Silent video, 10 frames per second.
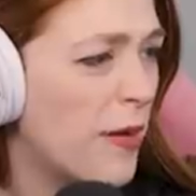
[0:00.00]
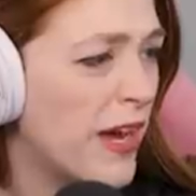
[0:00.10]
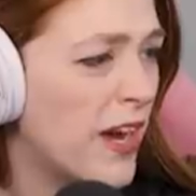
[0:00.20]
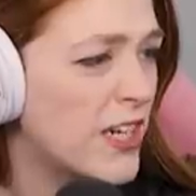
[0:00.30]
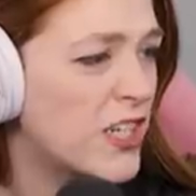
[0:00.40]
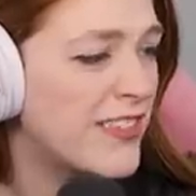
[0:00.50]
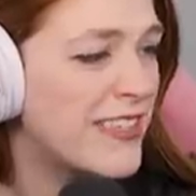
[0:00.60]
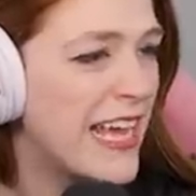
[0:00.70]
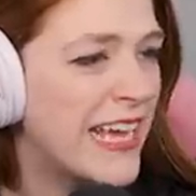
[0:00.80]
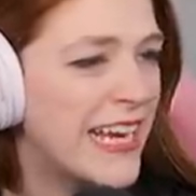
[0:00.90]
Oh my gosh, he's
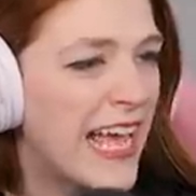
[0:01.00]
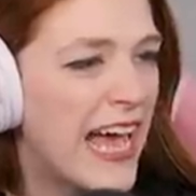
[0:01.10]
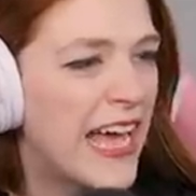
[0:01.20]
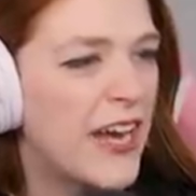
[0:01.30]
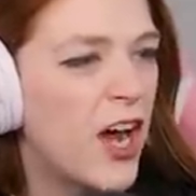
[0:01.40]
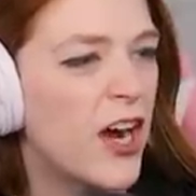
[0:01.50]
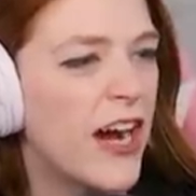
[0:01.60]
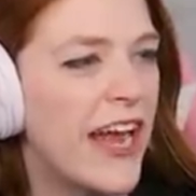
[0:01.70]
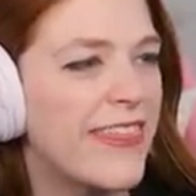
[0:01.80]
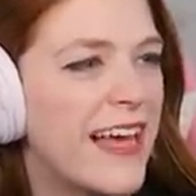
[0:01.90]
naked again. All
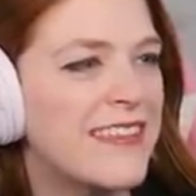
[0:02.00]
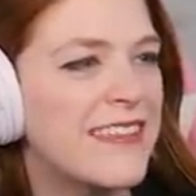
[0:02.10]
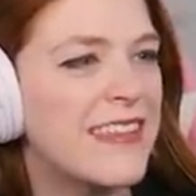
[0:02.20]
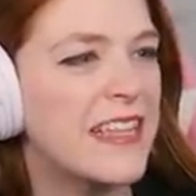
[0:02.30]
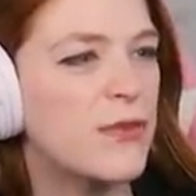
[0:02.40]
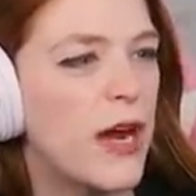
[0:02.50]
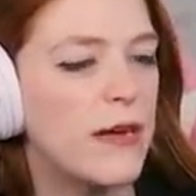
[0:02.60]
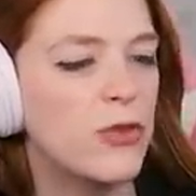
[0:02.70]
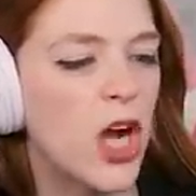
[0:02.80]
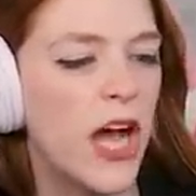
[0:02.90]
right, that's that's where
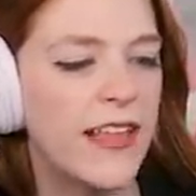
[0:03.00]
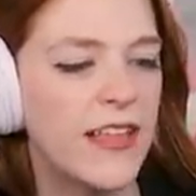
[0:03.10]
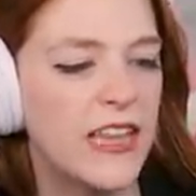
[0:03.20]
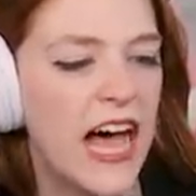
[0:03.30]
I'm drawing the